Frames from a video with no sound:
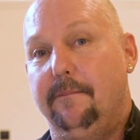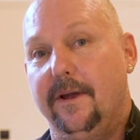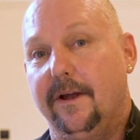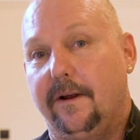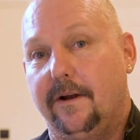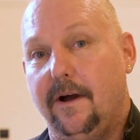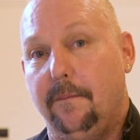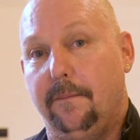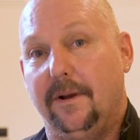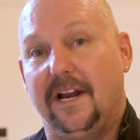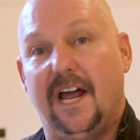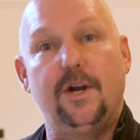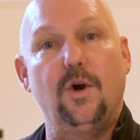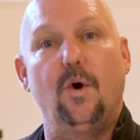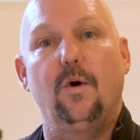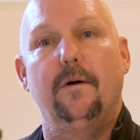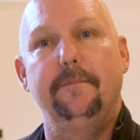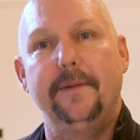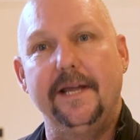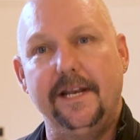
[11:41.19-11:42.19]
pick up and I
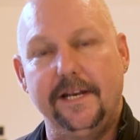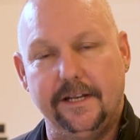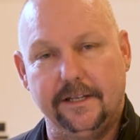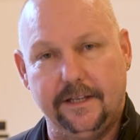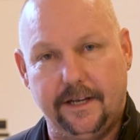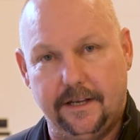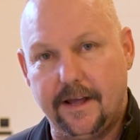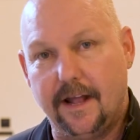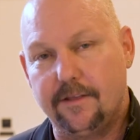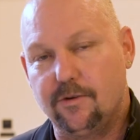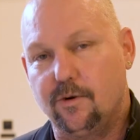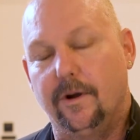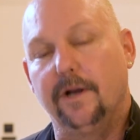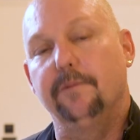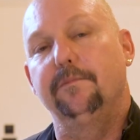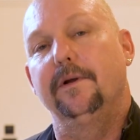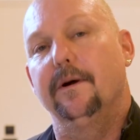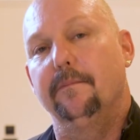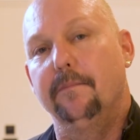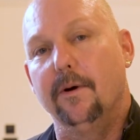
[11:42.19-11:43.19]
know immediately that's
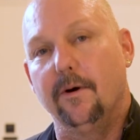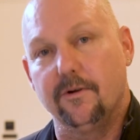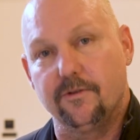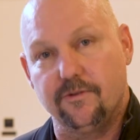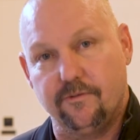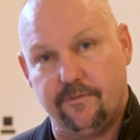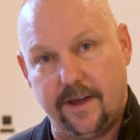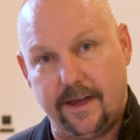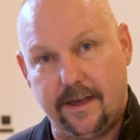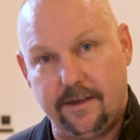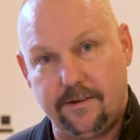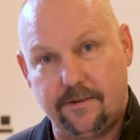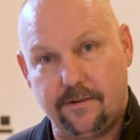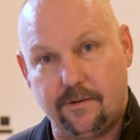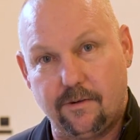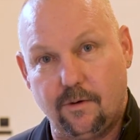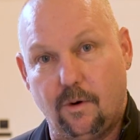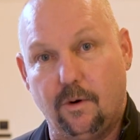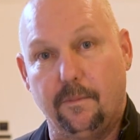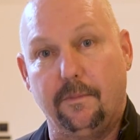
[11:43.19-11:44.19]
going to be a bird's face
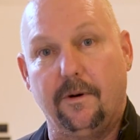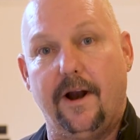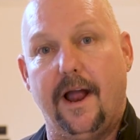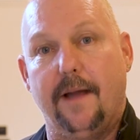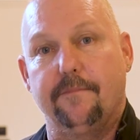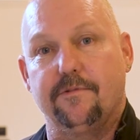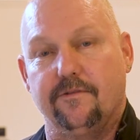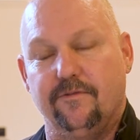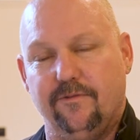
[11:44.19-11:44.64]
or perhaps